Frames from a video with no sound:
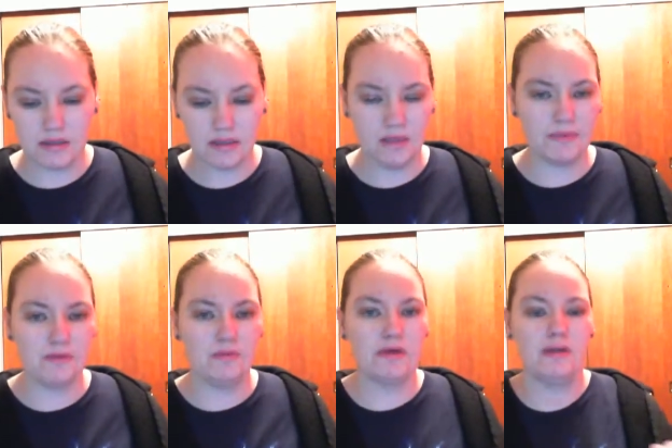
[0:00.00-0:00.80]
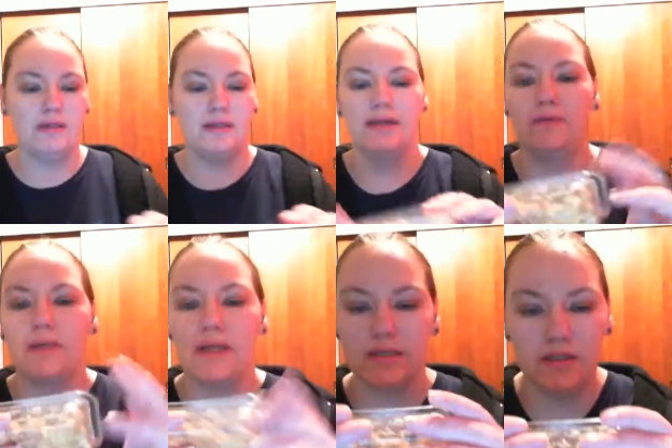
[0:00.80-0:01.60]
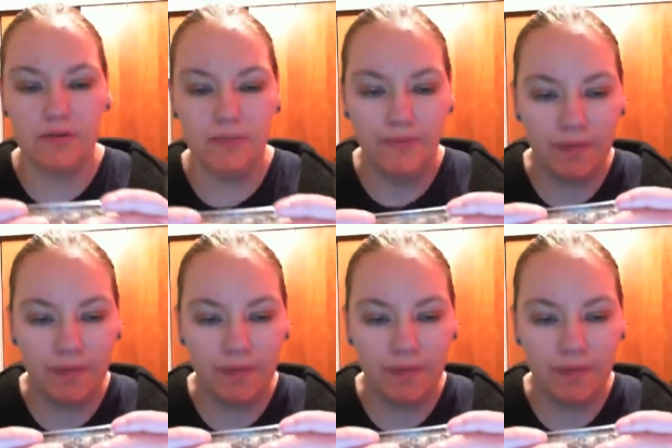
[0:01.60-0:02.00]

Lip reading: Top corner, like we like to do.